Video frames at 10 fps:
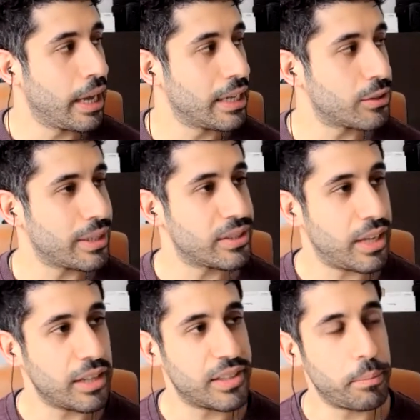so I
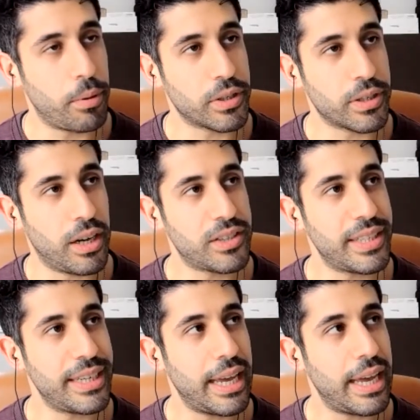started a podcast.
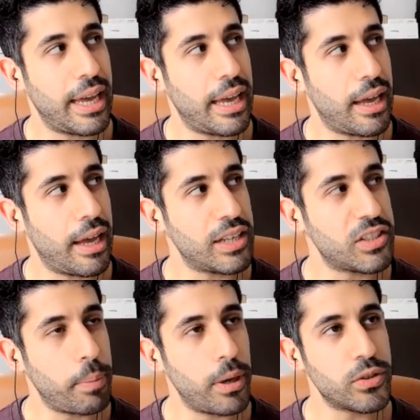And I
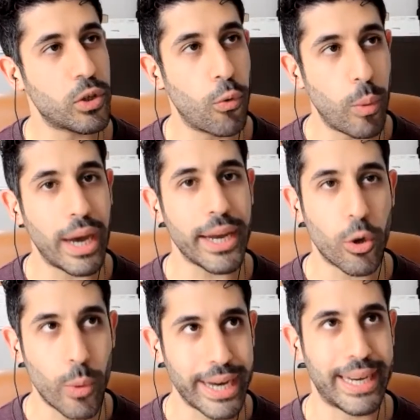suppose quite
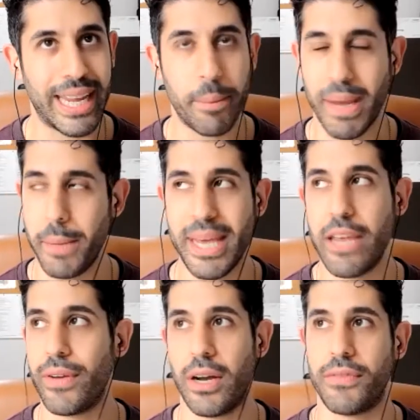quickly, maybe
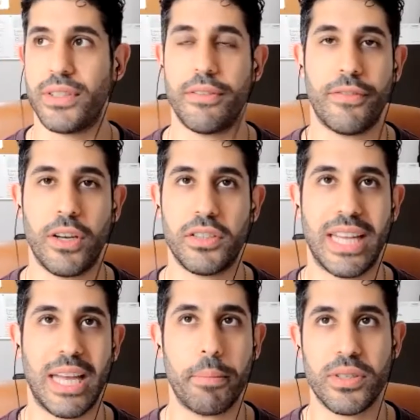even after the first
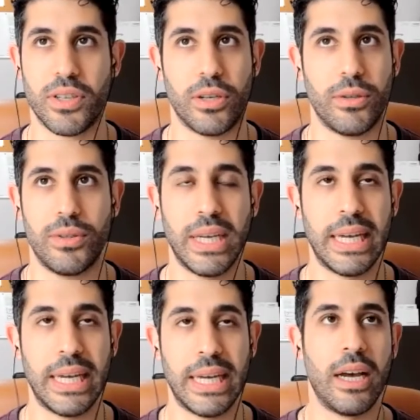episode,
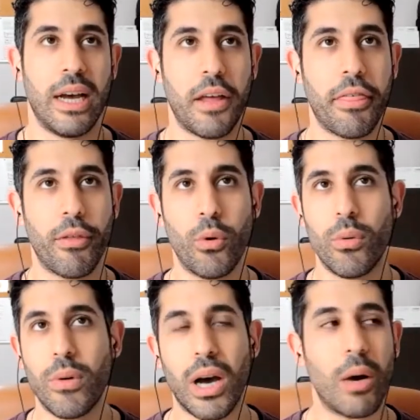I
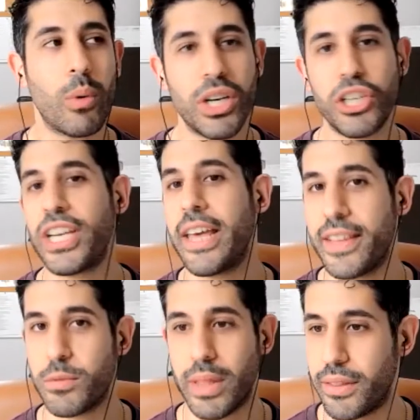thought, I want to share
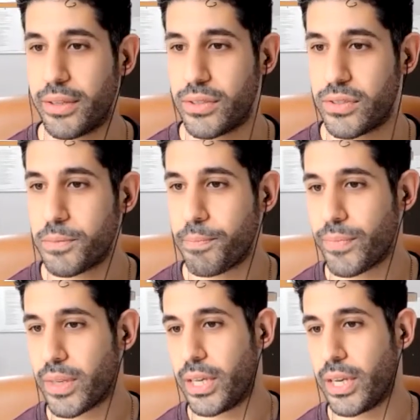this with others,
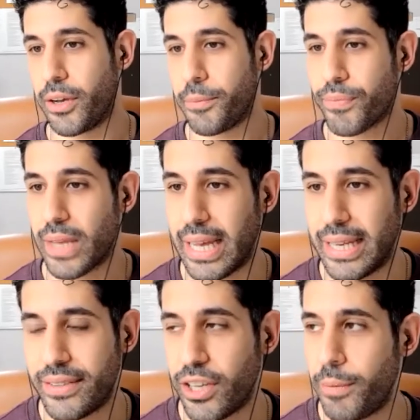you know.
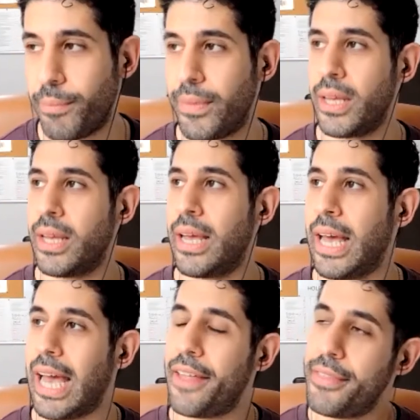And
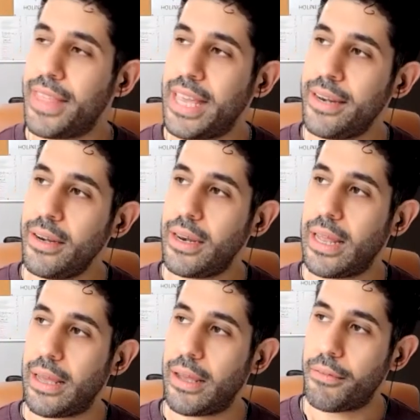then
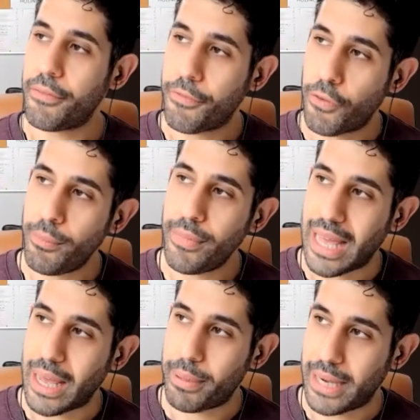from
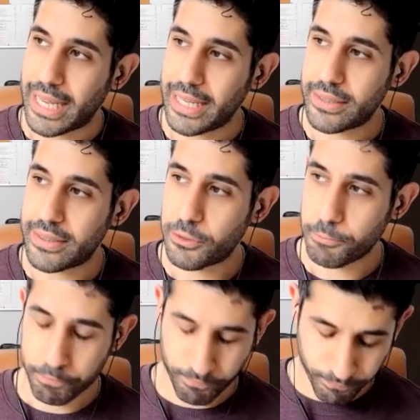that place,
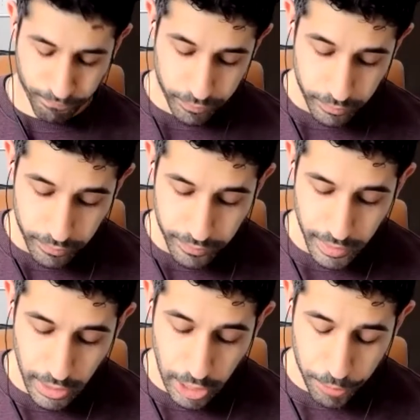
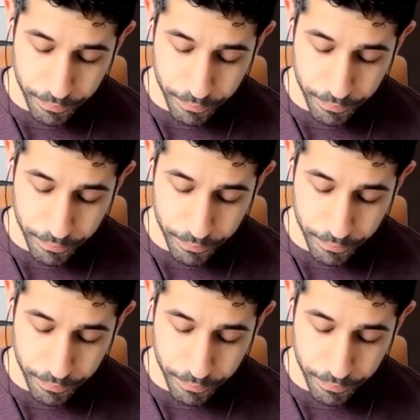I